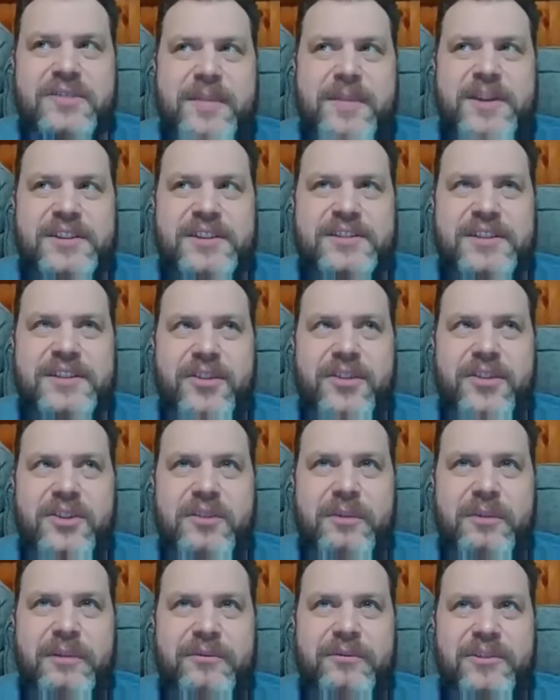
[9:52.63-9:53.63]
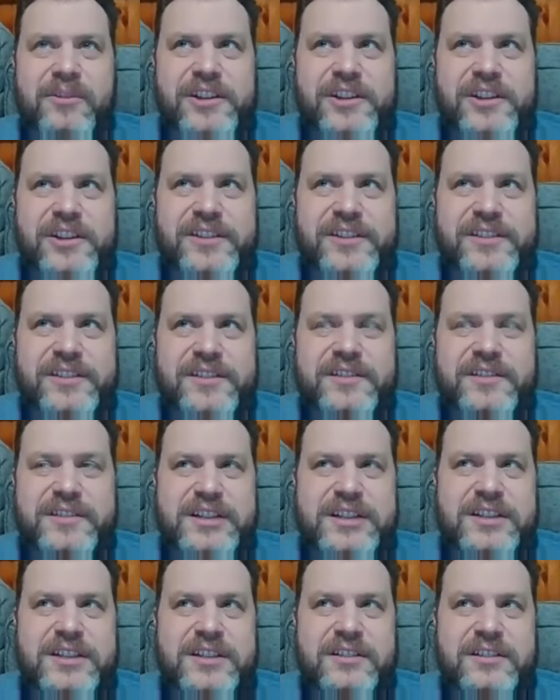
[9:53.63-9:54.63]
I mean, it's nothing that we've really
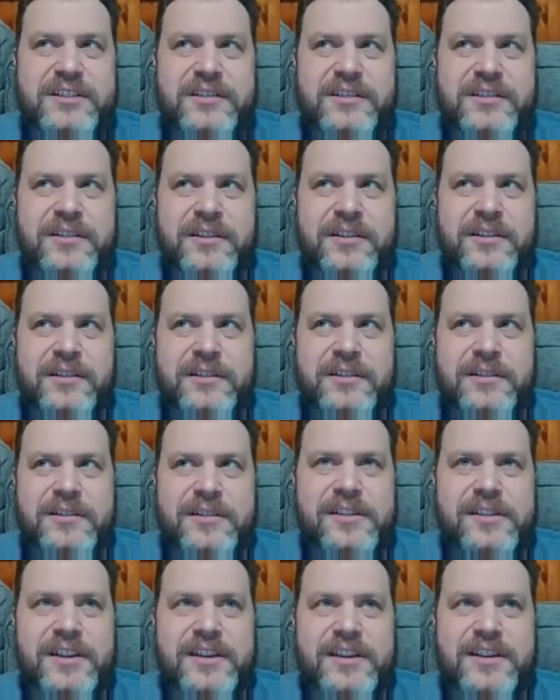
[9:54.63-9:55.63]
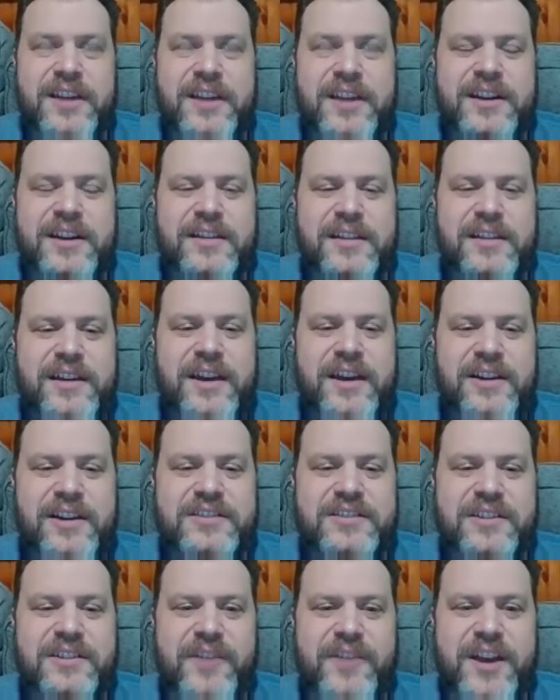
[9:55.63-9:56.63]
seen in anything
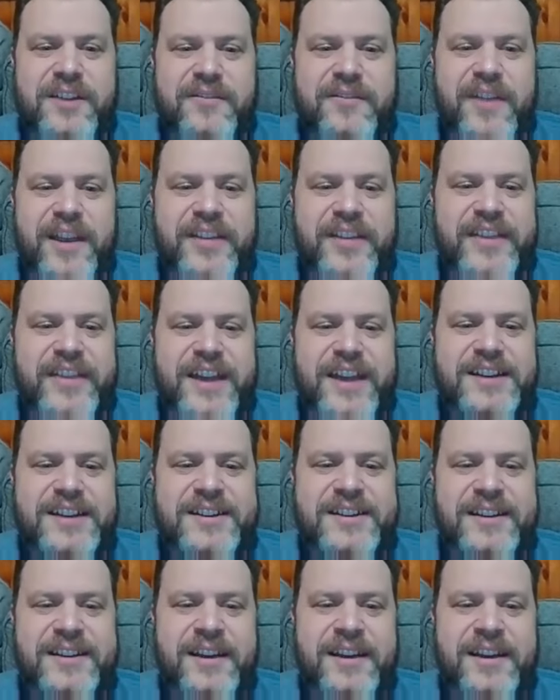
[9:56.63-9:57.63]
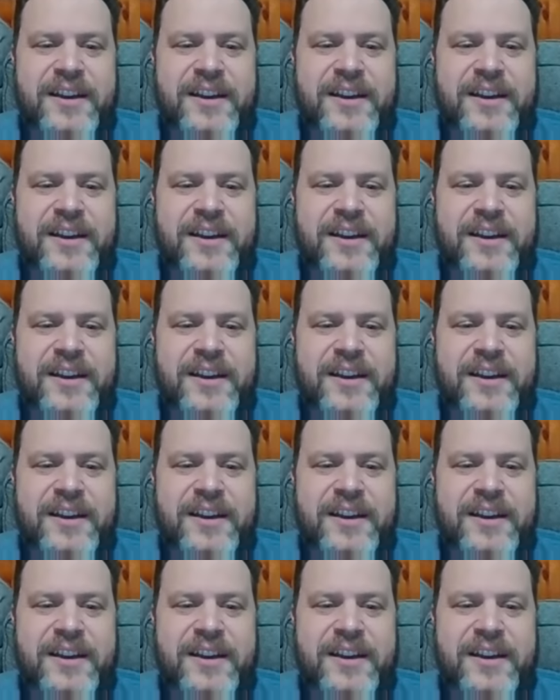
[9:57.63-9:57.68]
else of kind of like that